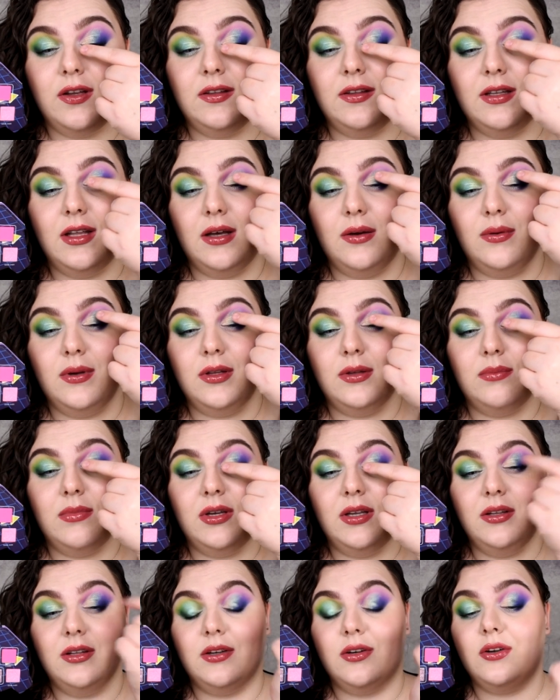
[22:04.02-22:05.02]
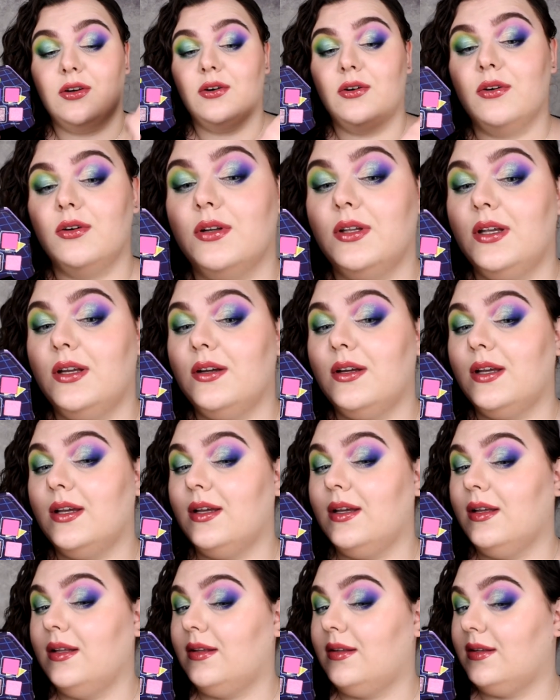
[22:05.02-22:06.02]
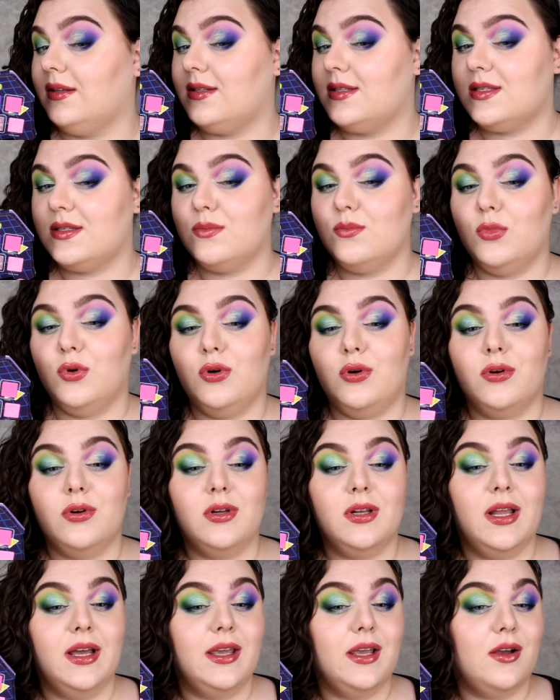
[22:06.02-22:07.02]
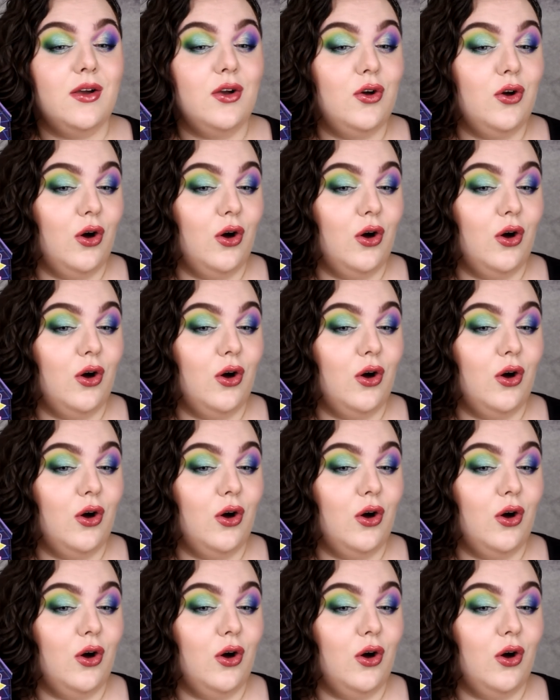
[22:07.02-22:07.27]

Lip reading: right now in my inner corner, and it's more like